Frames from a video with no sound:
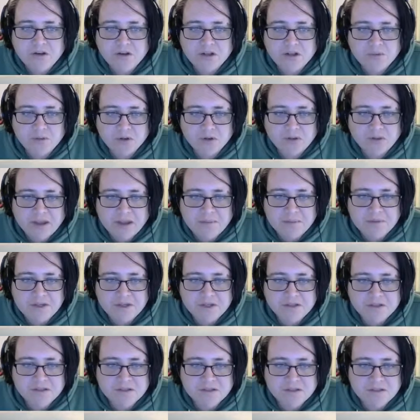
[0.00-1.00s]
them on that
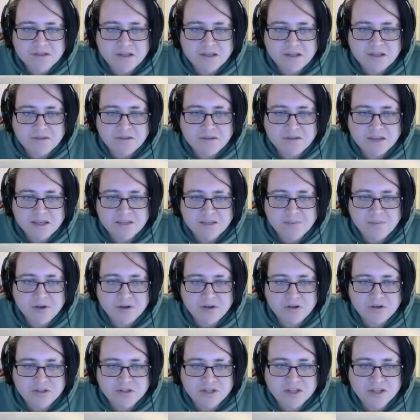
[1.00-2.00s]
because the
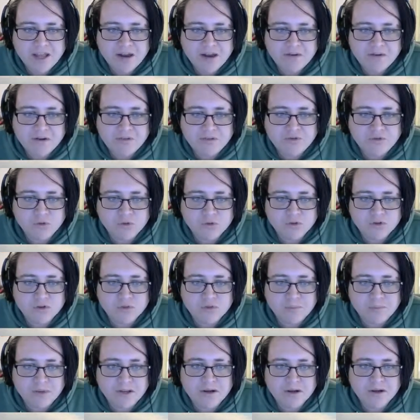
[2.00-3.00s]
S-boat used to carry 4
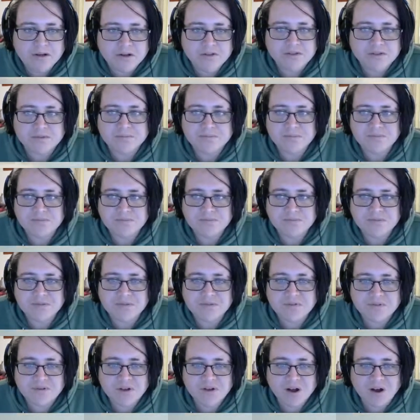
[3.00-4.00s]
torpedoes.
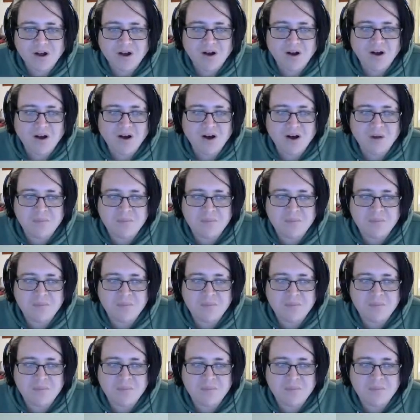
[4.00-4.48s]
Oh,